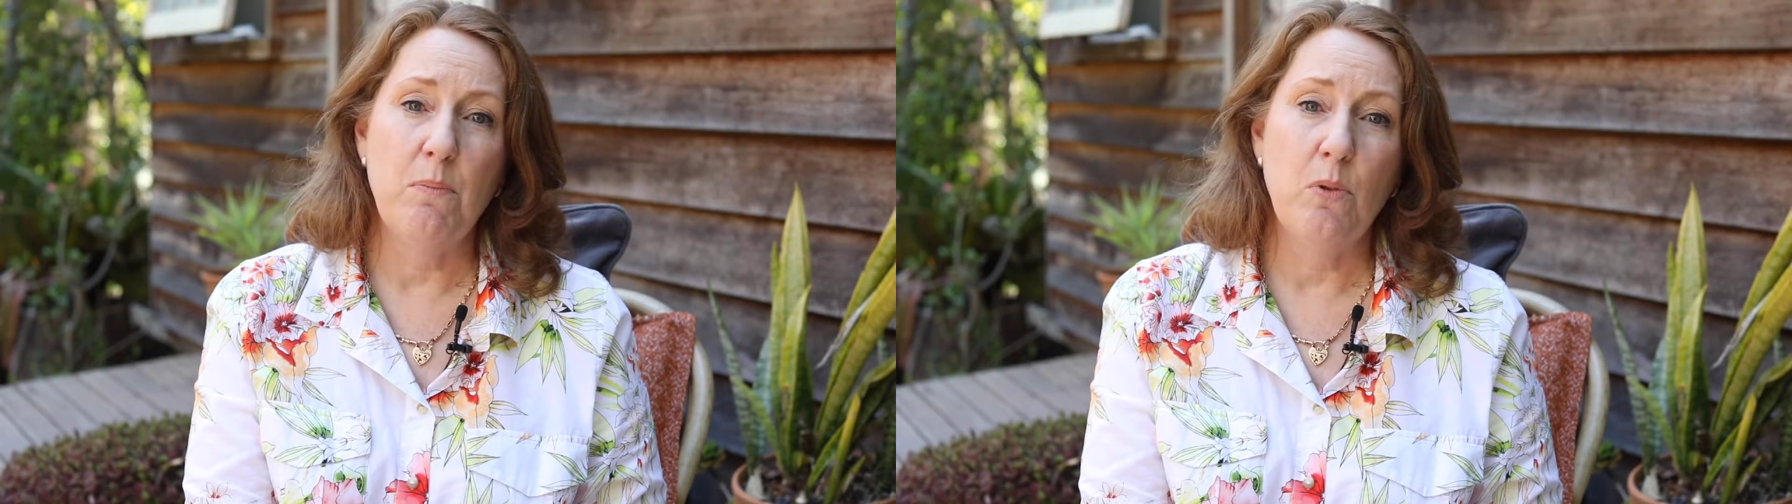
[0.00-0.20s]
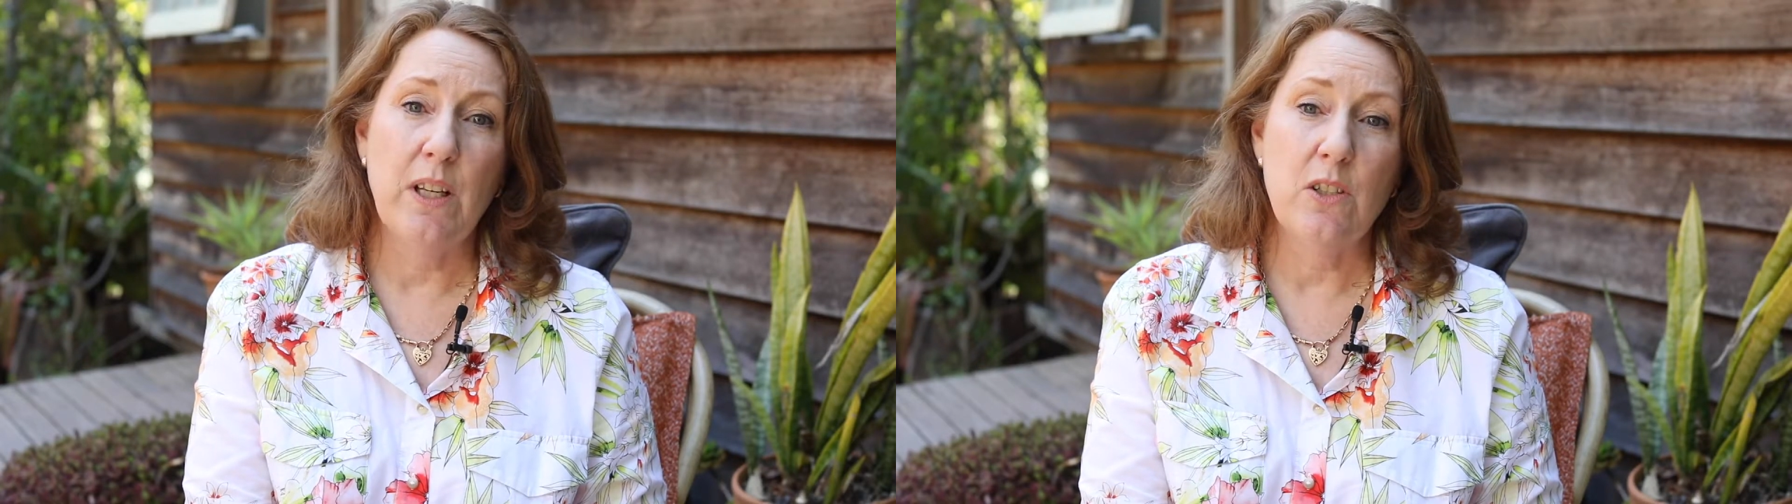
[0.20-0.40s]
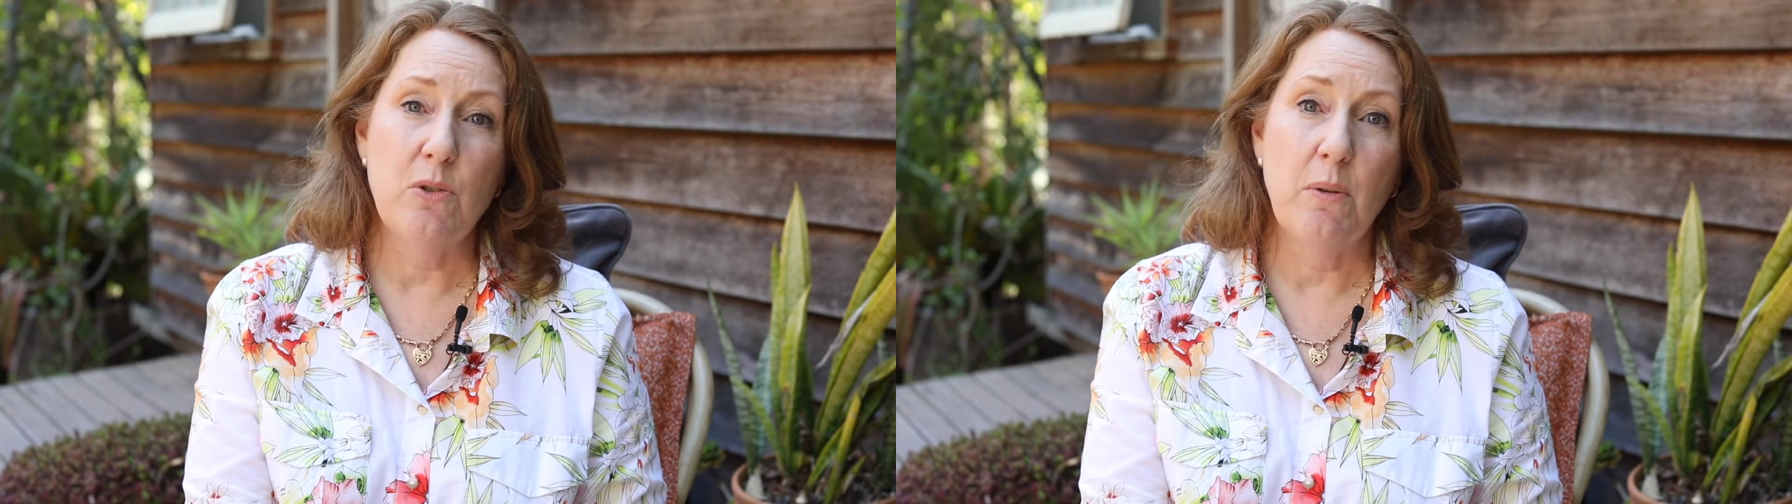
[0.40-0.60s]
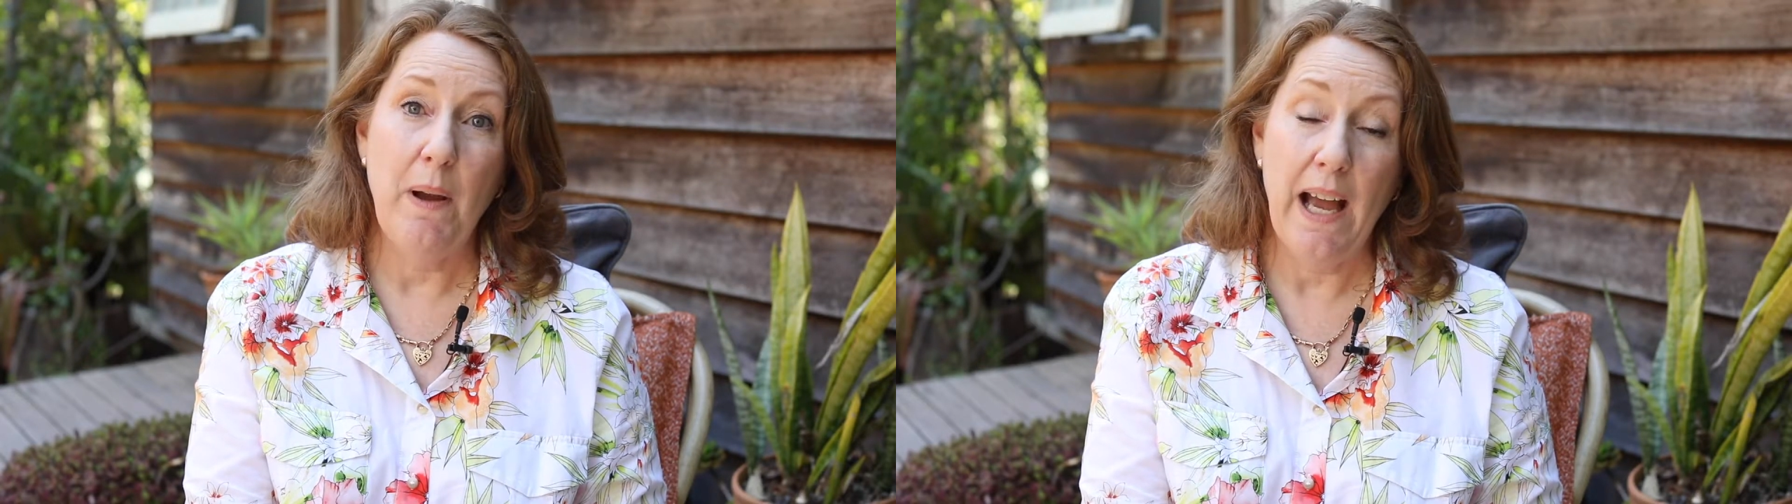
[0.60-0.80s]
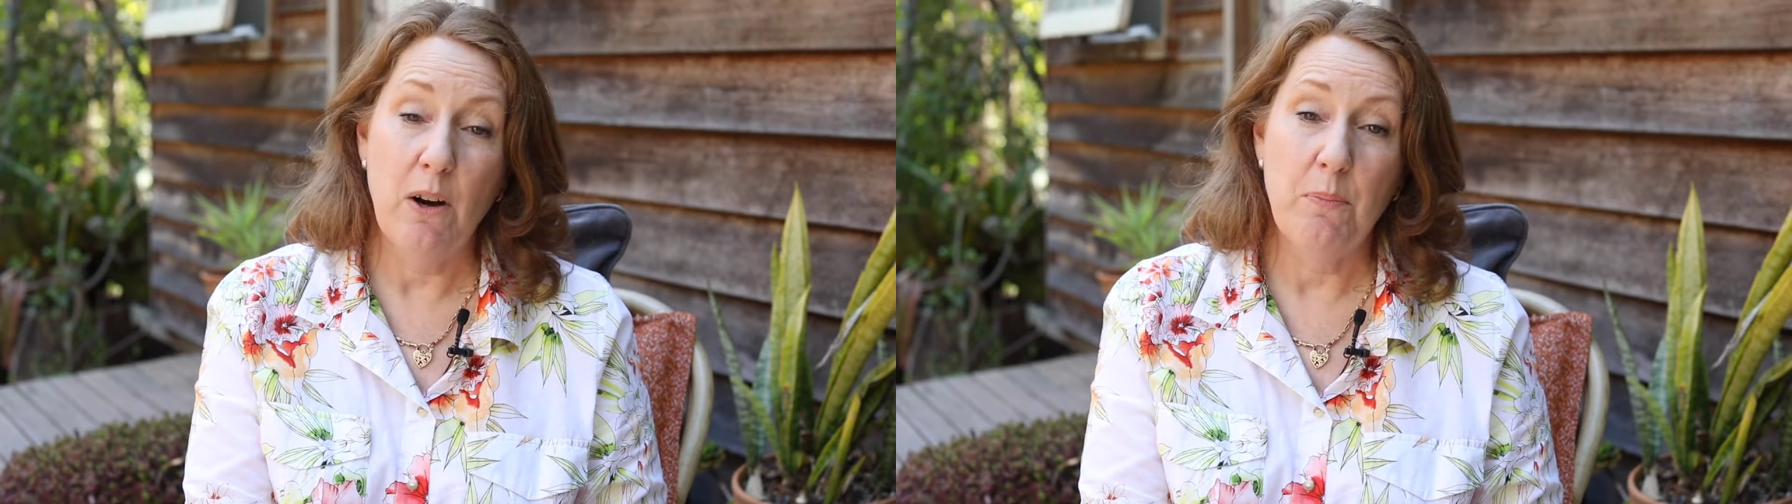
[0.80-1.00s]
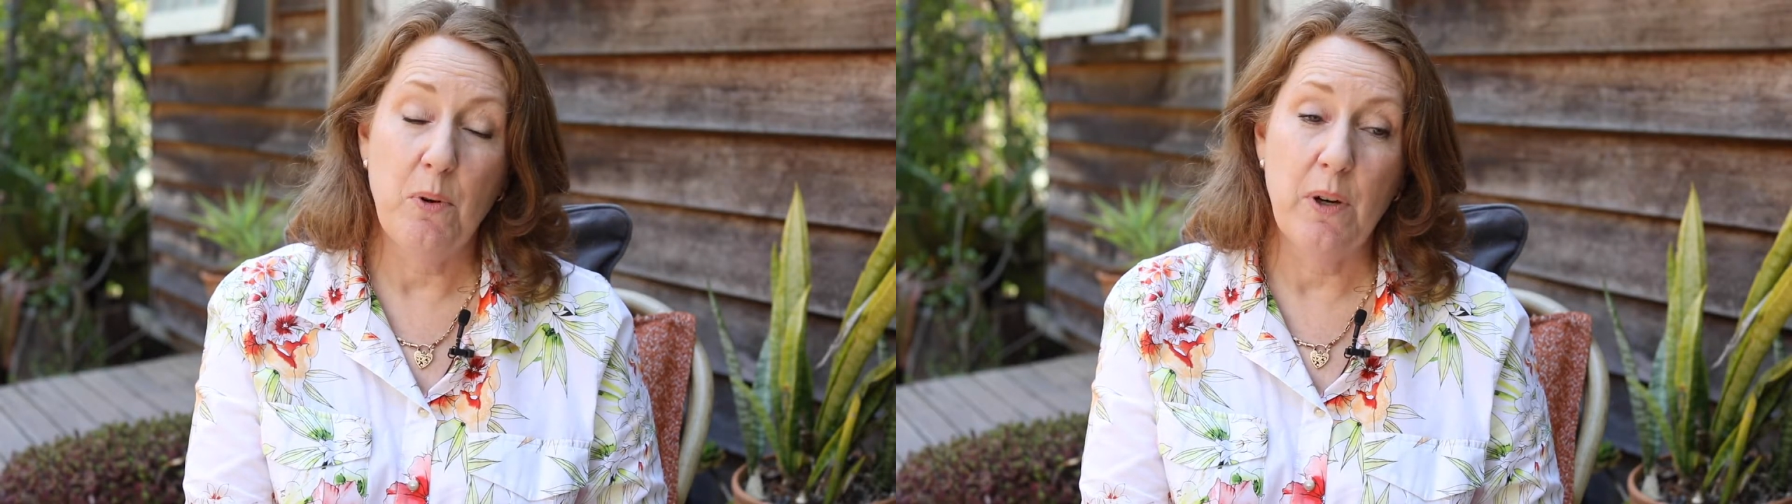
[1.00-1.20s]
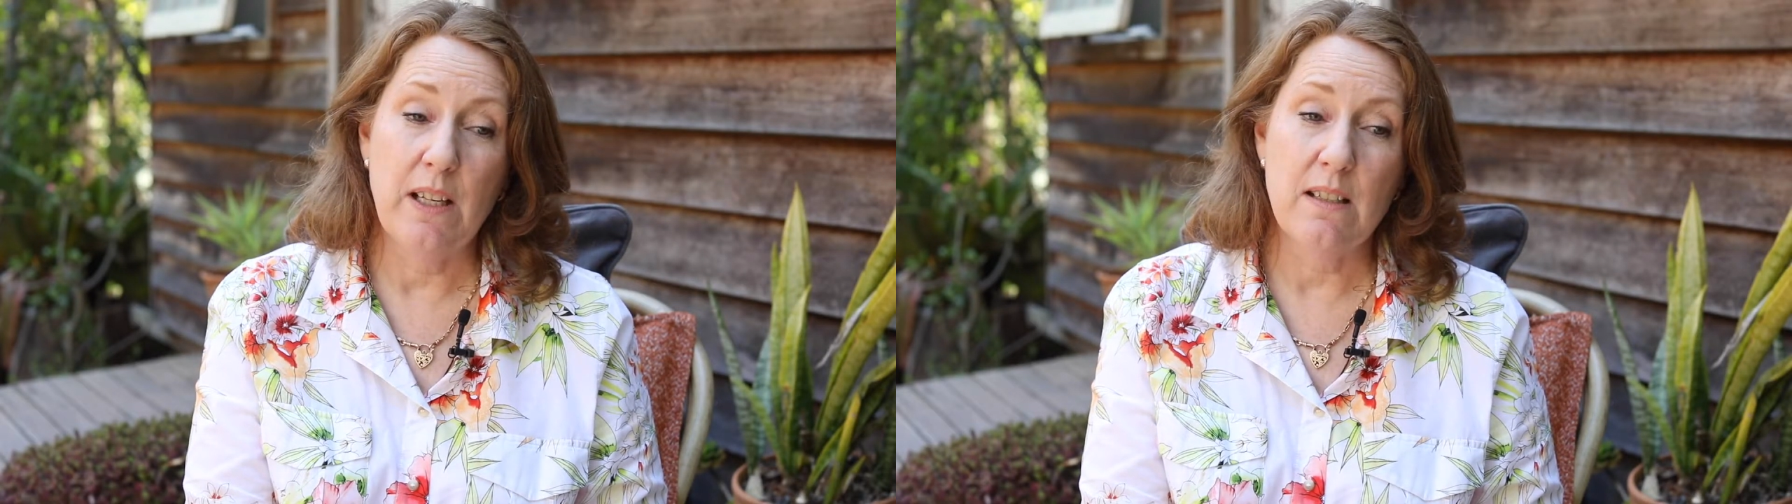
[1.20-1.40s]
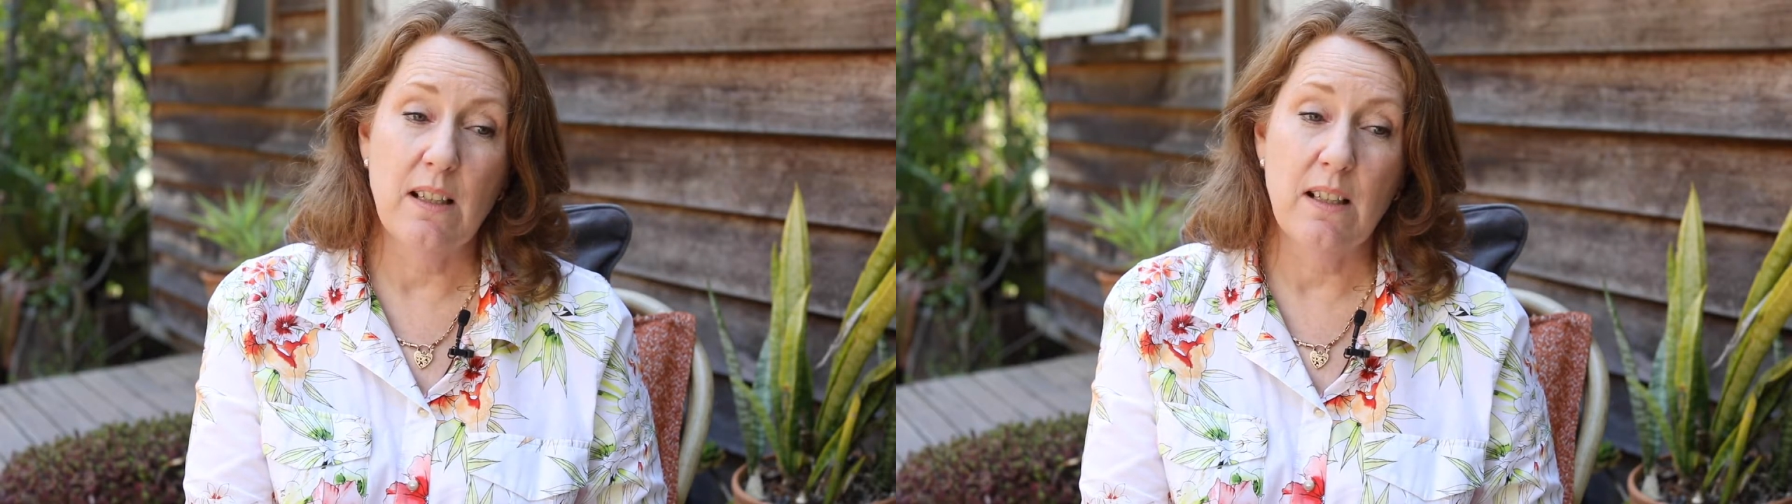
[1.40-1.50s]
book into a PowerPoint,